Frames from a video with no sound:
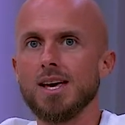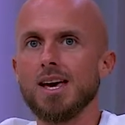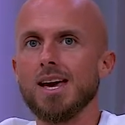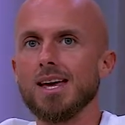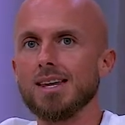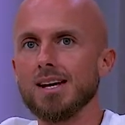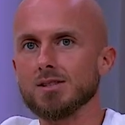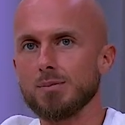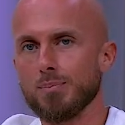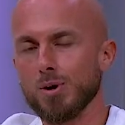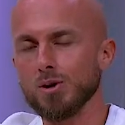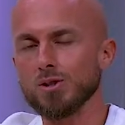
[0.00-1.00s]
And that's a
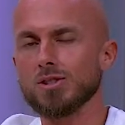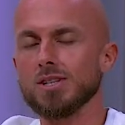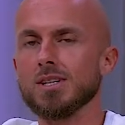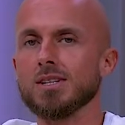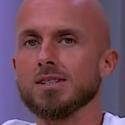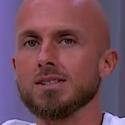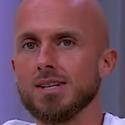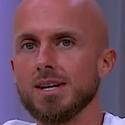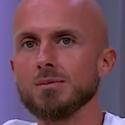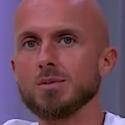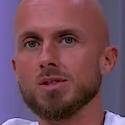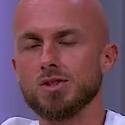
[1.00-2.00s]
person, and His name
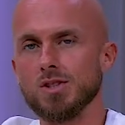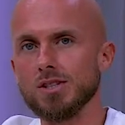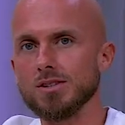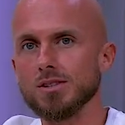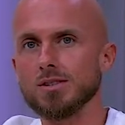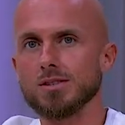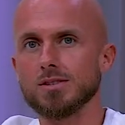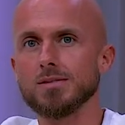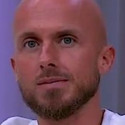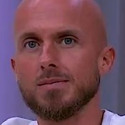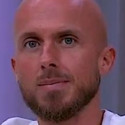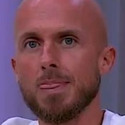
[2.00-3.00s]
is Jesus.
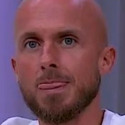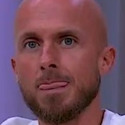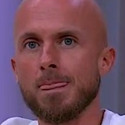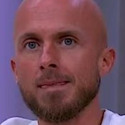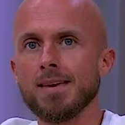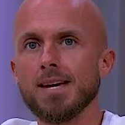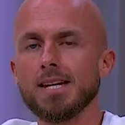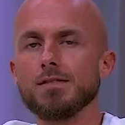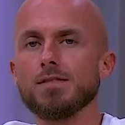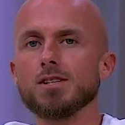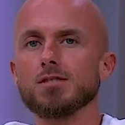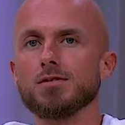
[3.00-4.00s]
And if
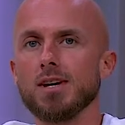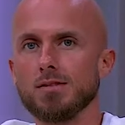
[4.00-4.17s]
He's faithful